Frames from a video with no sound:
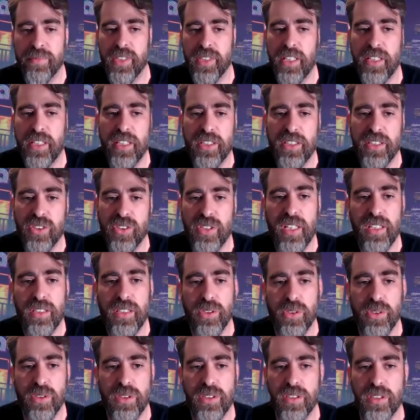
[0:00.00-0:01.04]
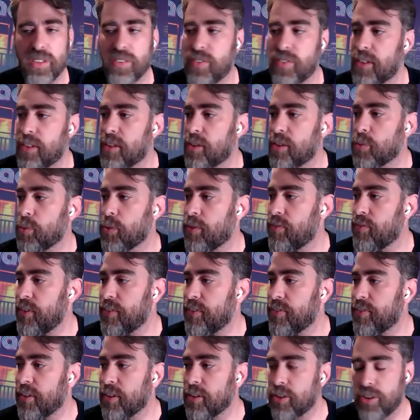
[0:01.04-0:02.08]
and extract those services with
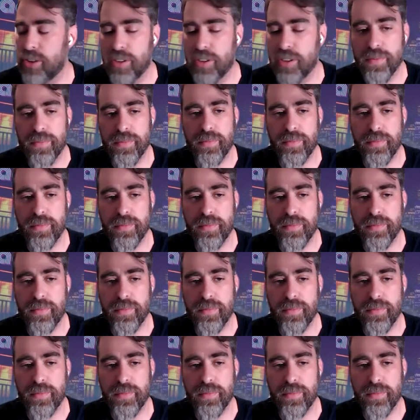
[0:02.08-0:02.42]
vFunction.